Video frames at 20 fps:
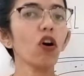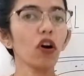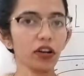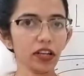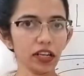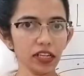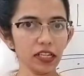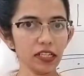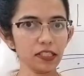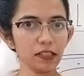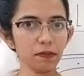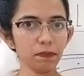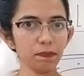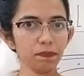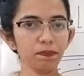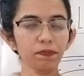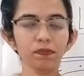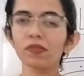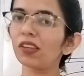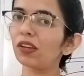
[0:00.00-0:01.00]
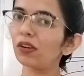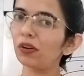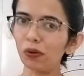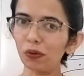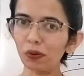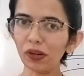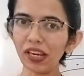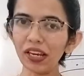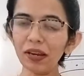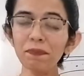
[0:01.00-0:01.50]
organism.
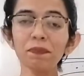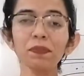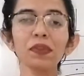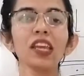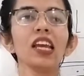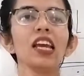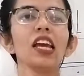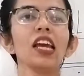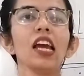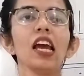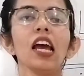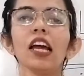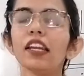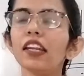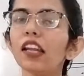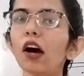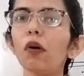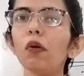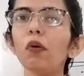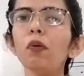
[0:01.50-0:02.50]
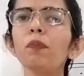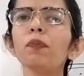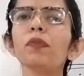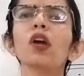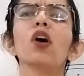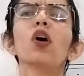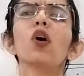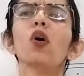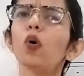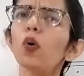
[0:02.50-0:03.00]
Okay. Now,
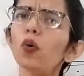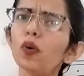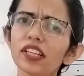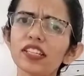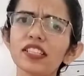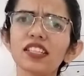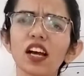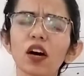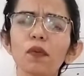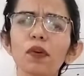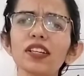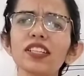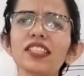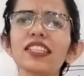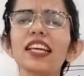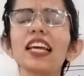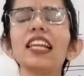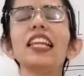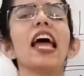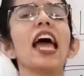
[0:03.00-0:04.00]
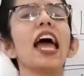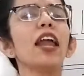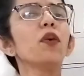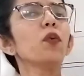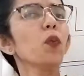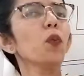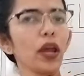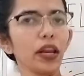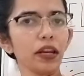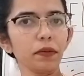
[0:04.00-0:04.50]
who discovered cell and
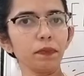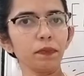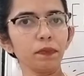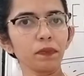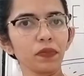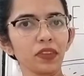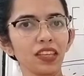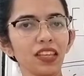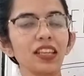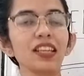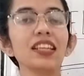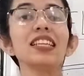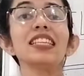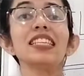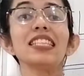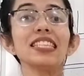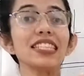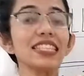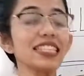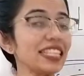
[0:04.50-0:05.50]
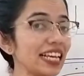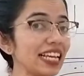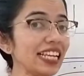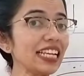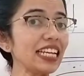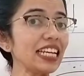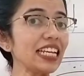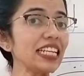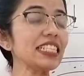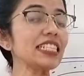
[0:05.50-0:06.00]
when? Cell
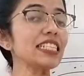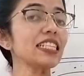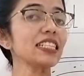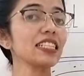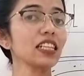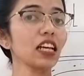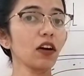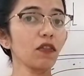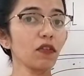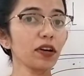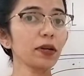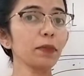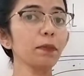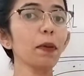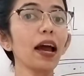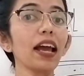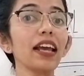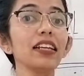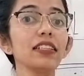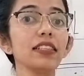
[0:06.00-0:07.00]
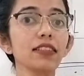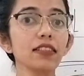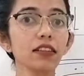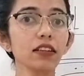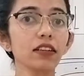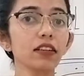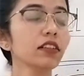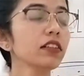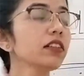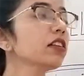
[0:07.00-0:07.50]
is discovered by
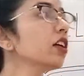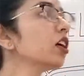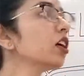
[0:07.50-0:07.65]
Sir